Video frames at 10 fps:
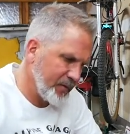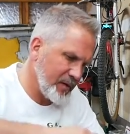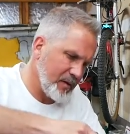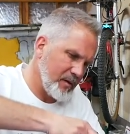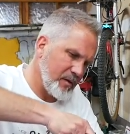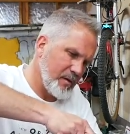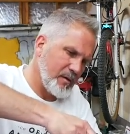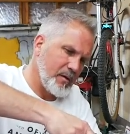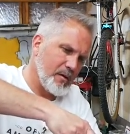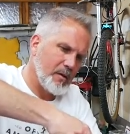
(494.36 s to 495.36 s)

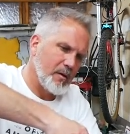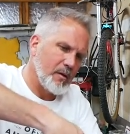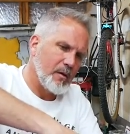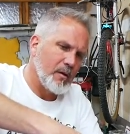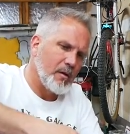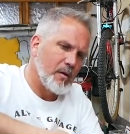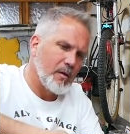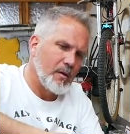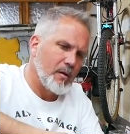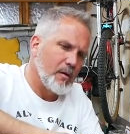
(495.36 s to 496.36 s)

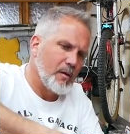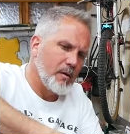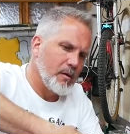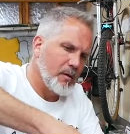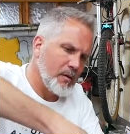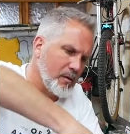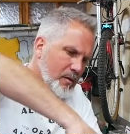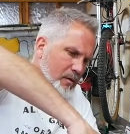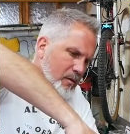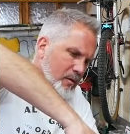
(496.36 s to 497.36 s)
Nobody speaks.